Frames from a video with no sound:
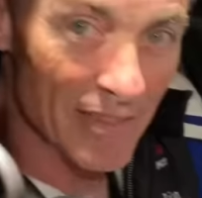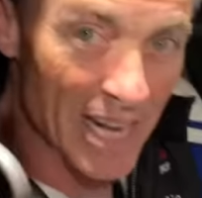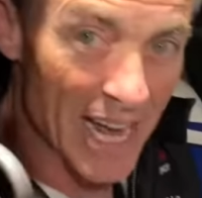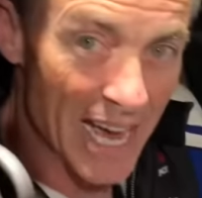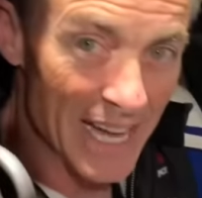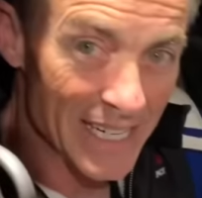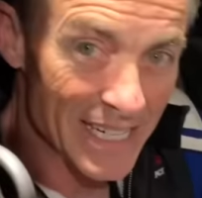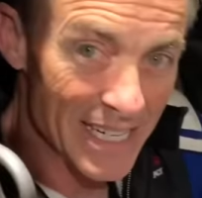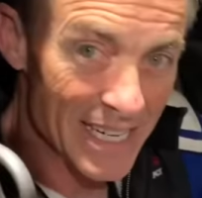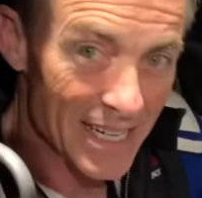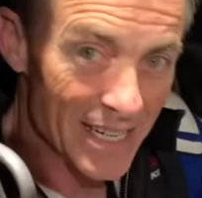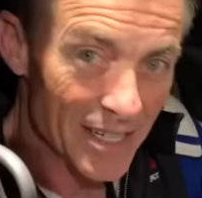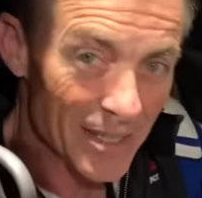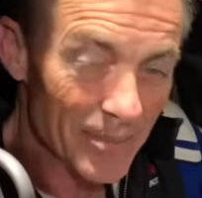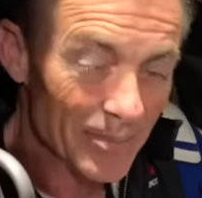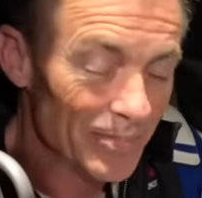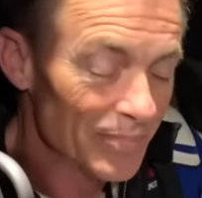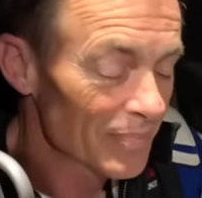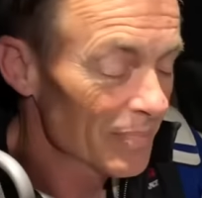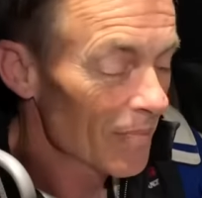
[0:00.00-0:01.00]
an idea
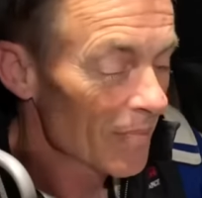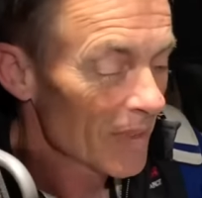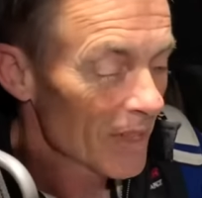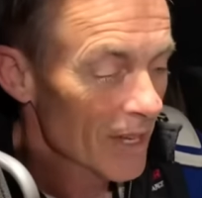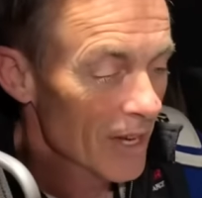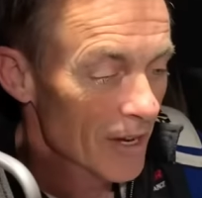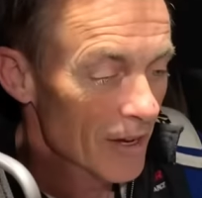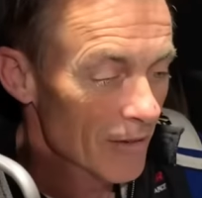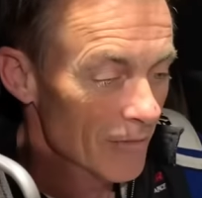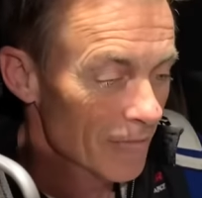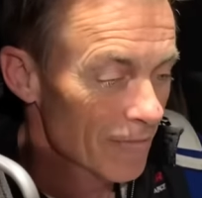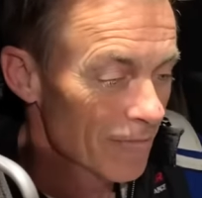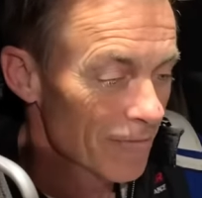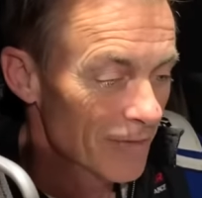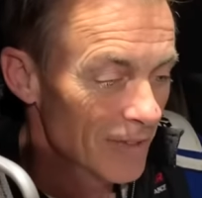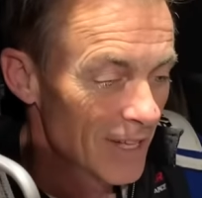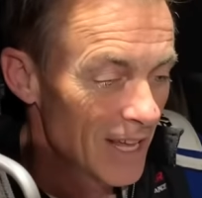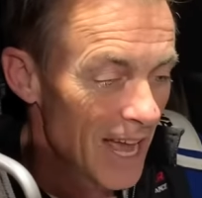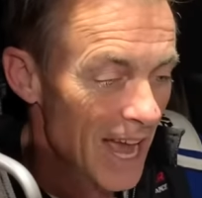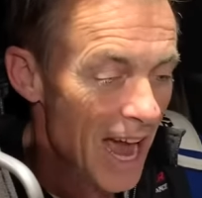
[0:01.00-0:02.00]
of
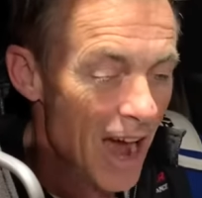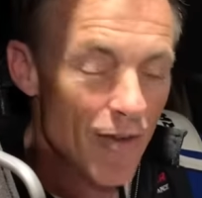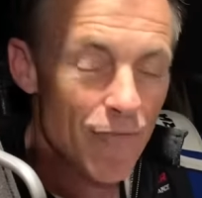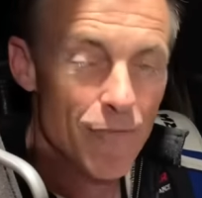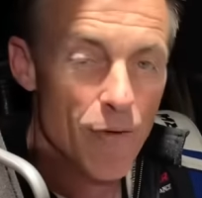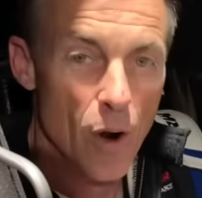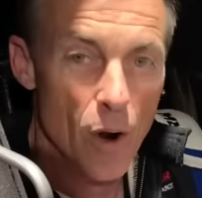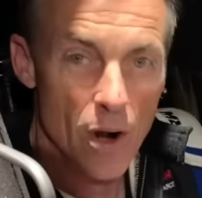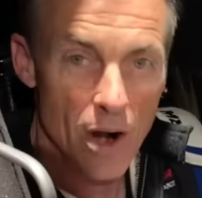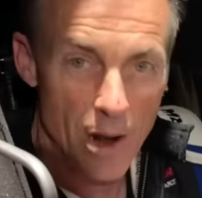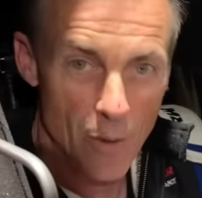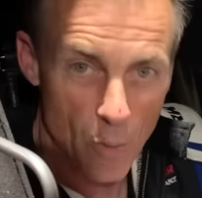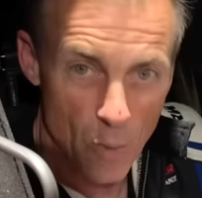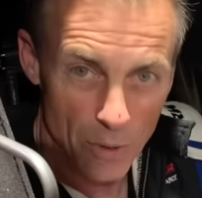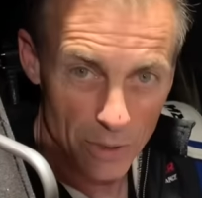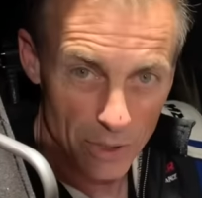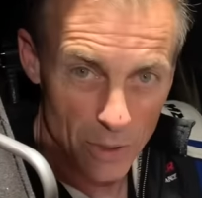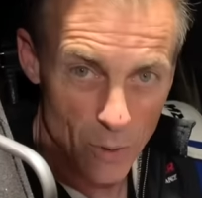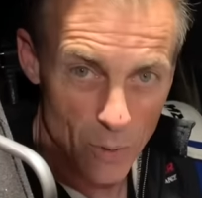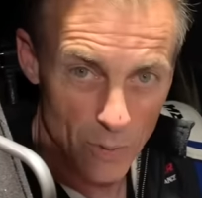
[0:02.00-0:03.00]
how far I want
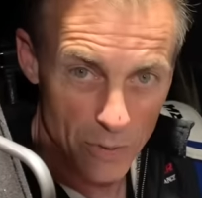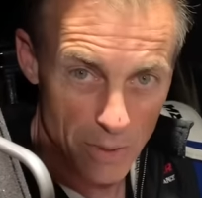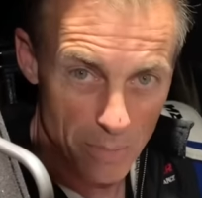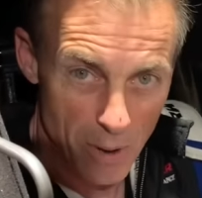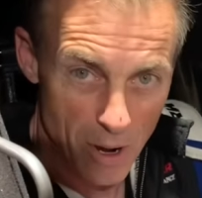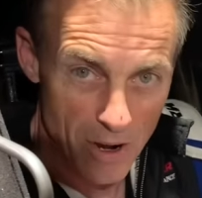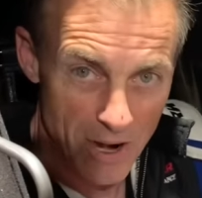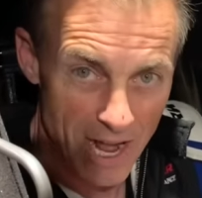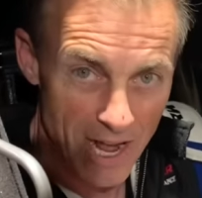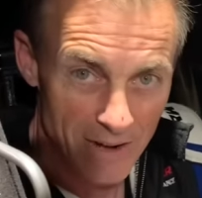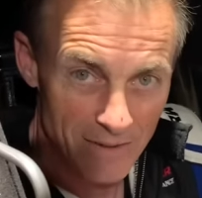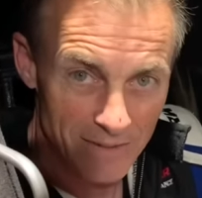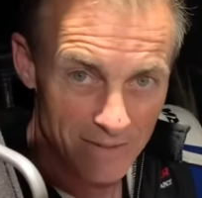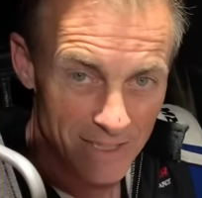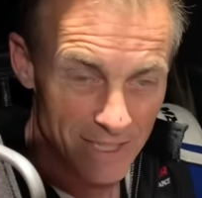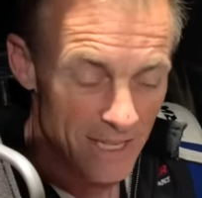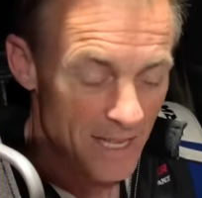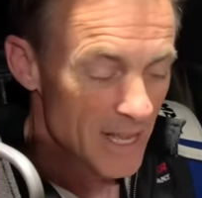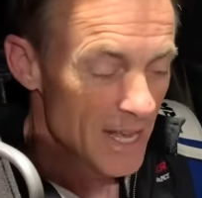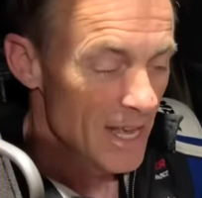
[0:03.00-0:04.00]
to go on the burnout.
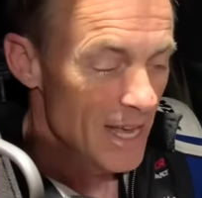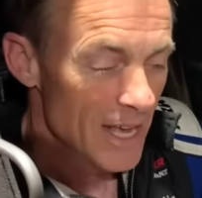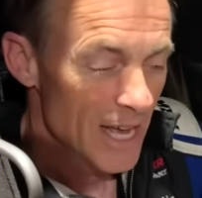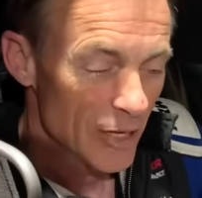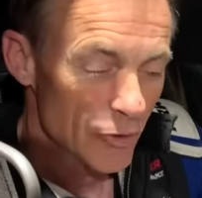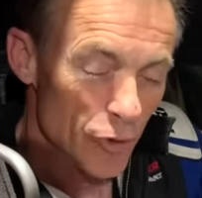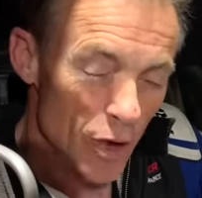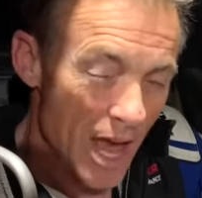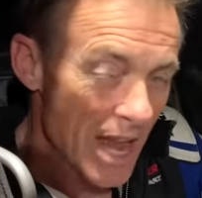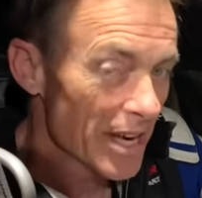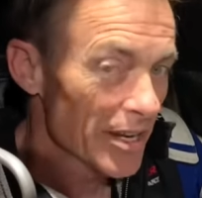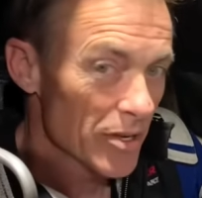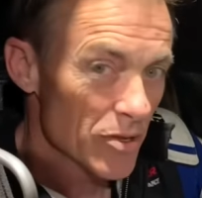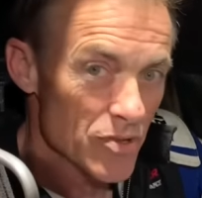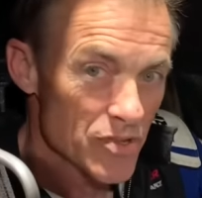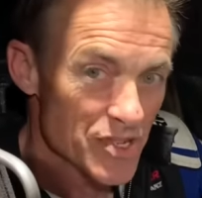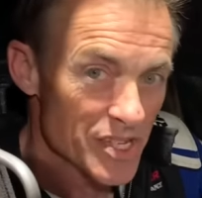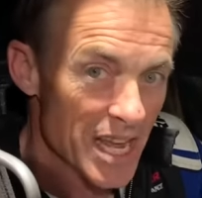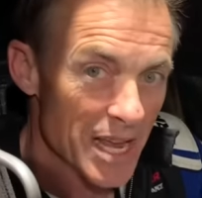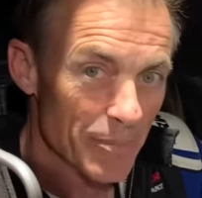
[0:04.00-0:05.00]
Try to do
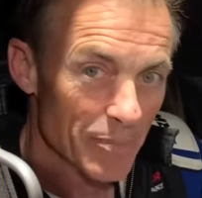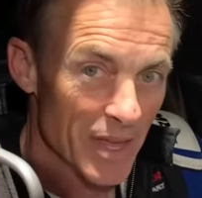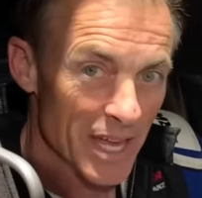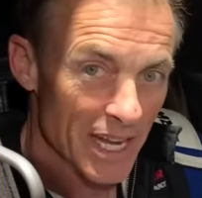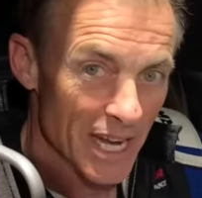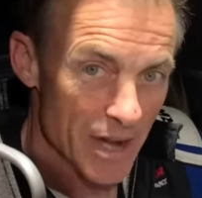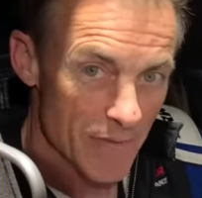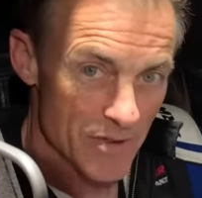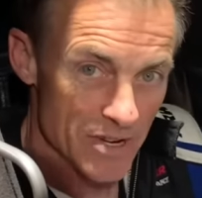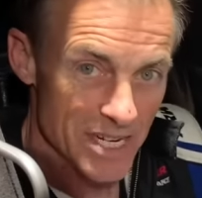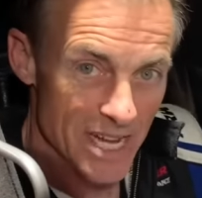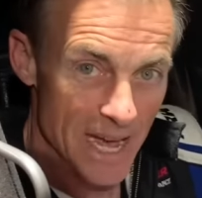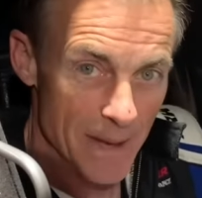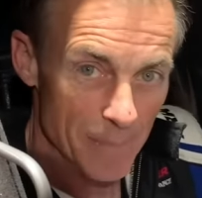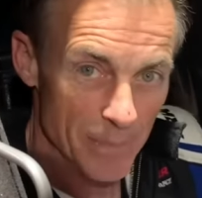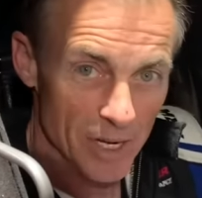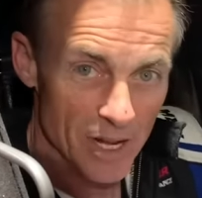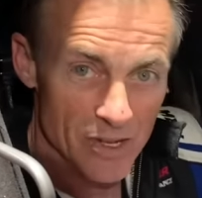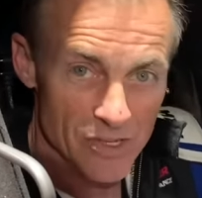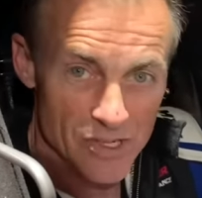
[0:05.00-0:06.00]
the same thing every time
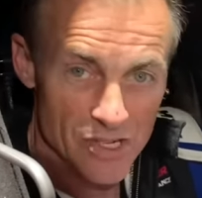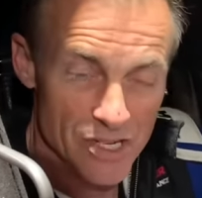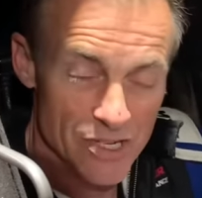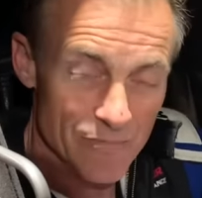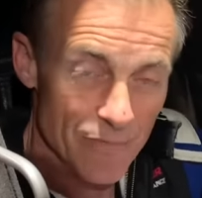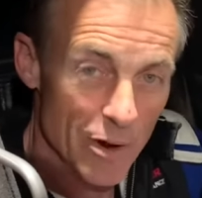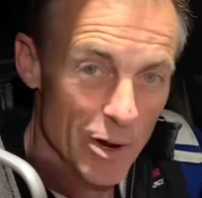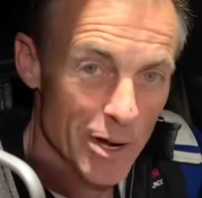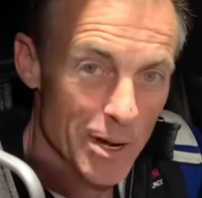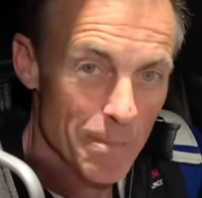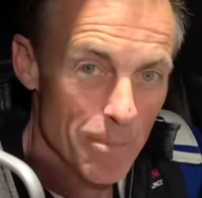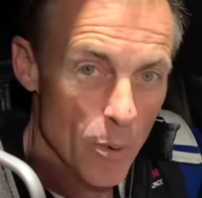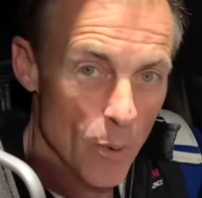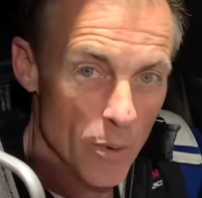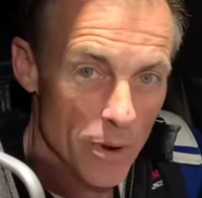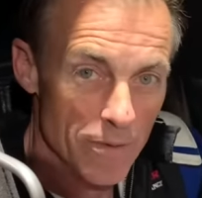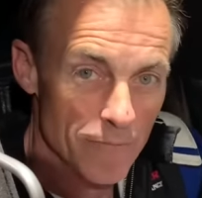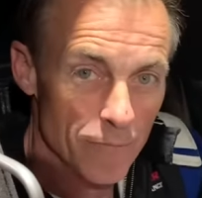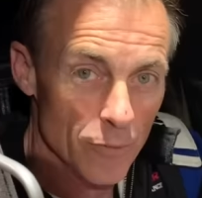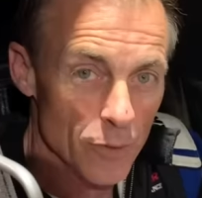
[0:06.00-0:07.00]
because it's very
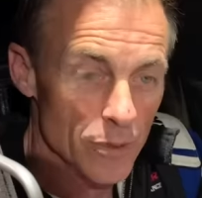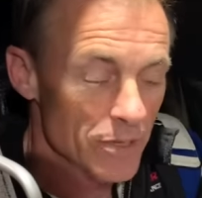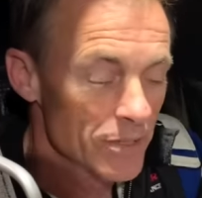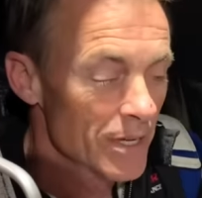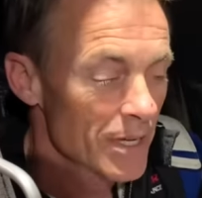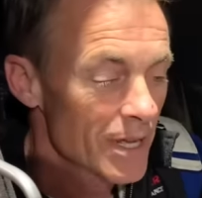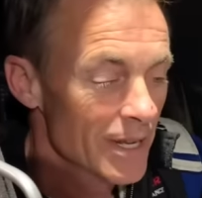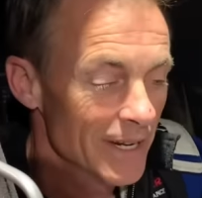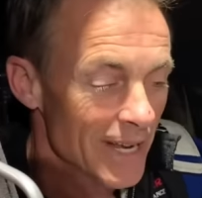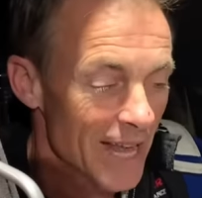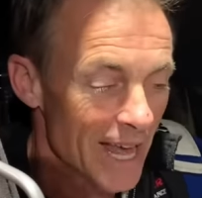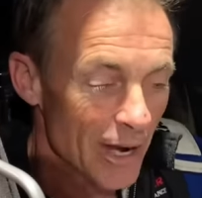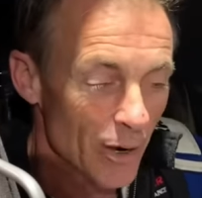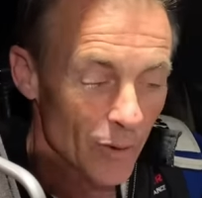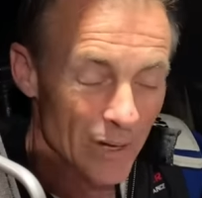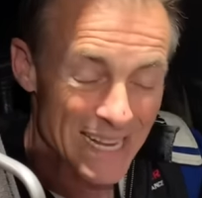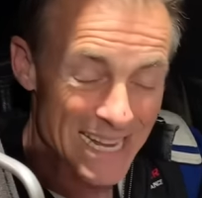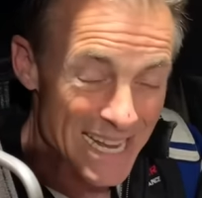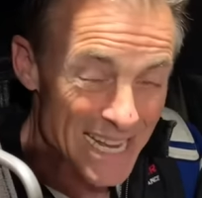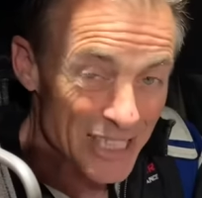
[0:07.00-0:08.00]
important for not
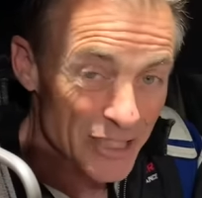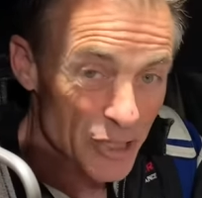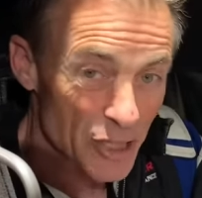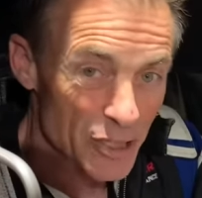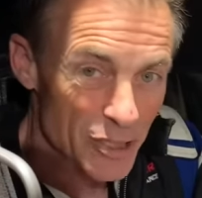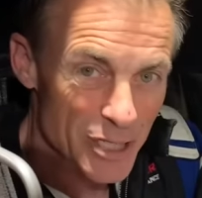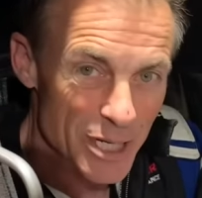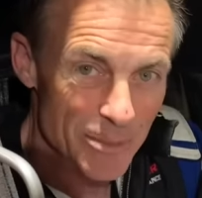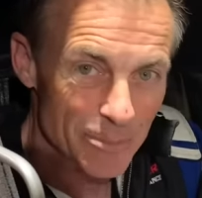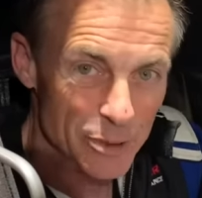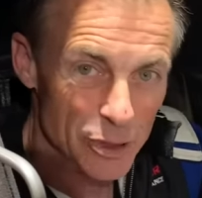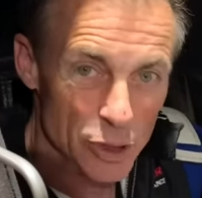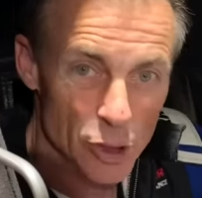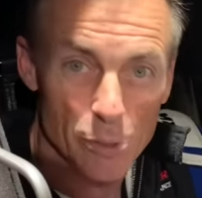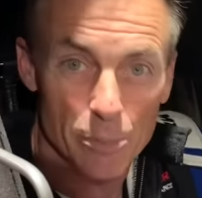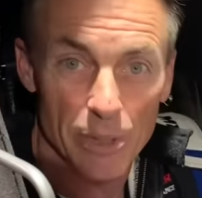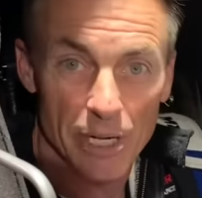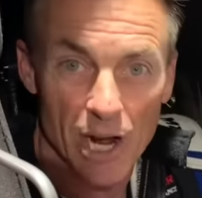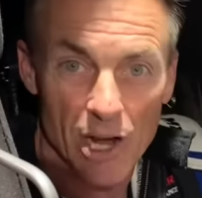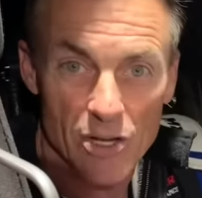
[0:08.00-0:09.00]
only engine temperature,
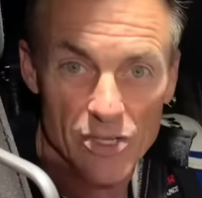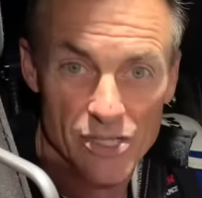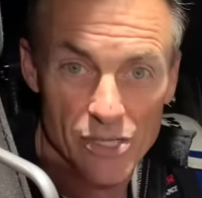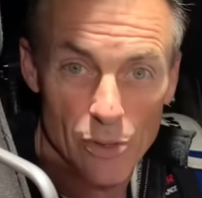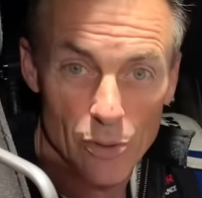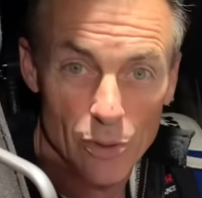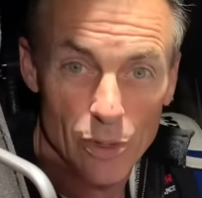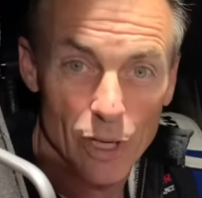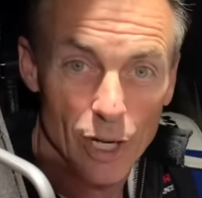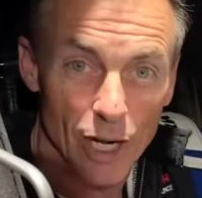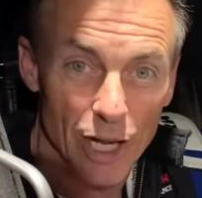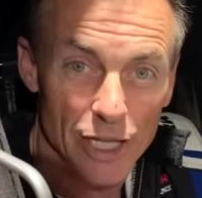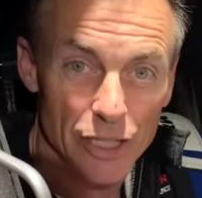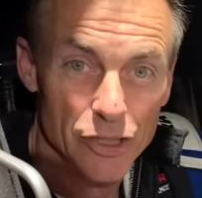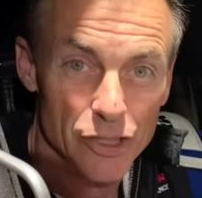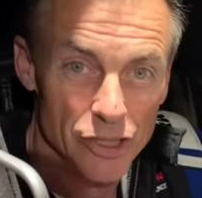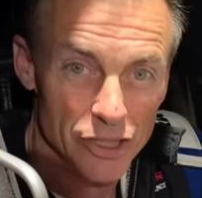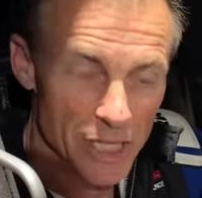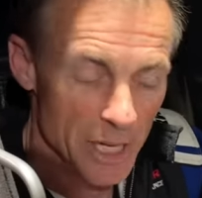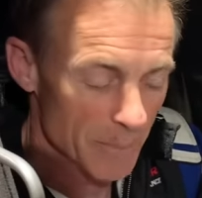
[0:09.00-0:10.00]
but also
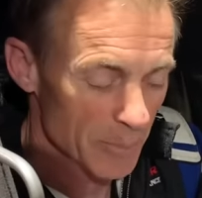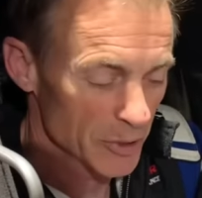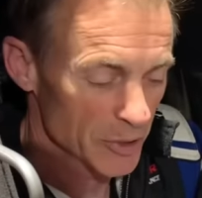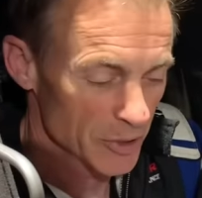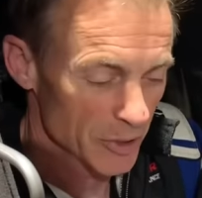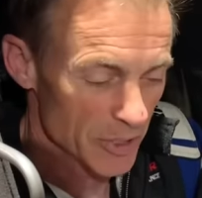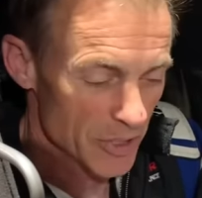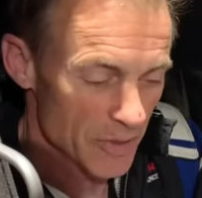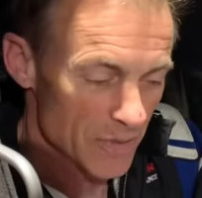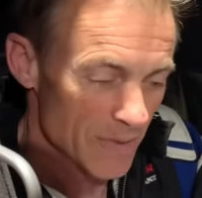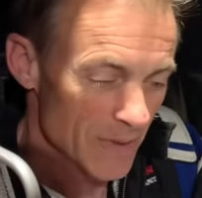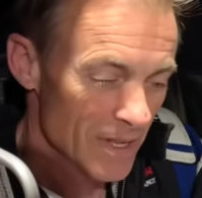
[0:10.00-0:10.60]
clutch temperature.